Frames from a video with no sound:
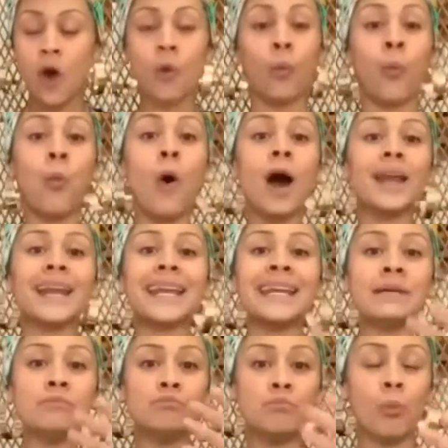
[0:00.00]
What
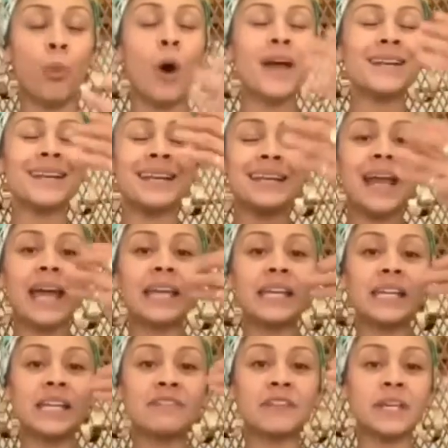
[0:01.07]

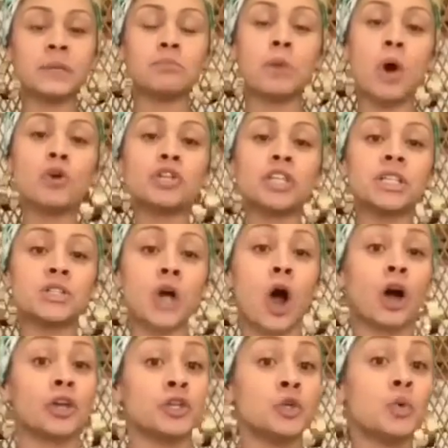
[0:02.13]
negative emotions
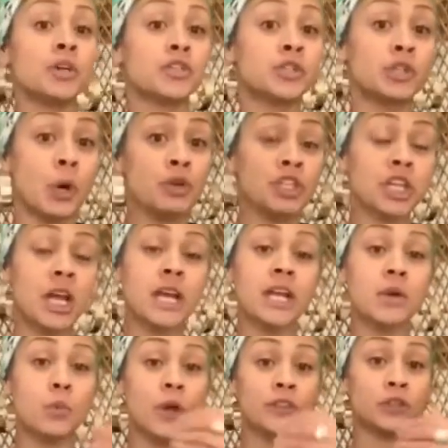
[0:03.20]
are you
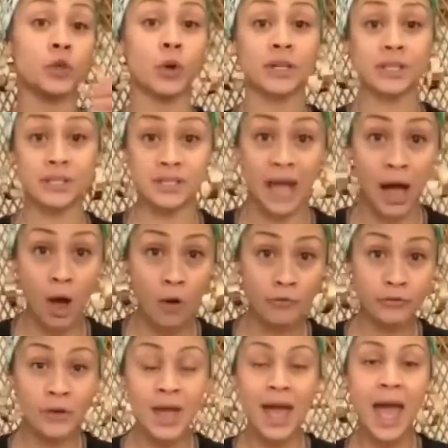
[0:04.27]
associating with
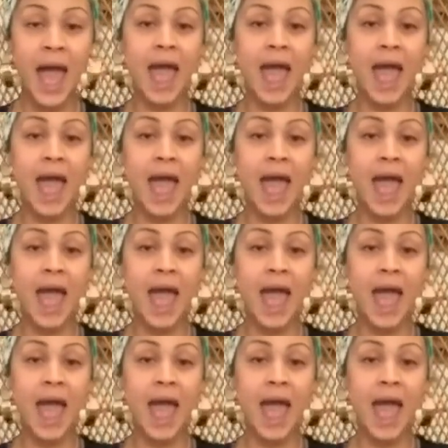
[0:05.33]
yourself?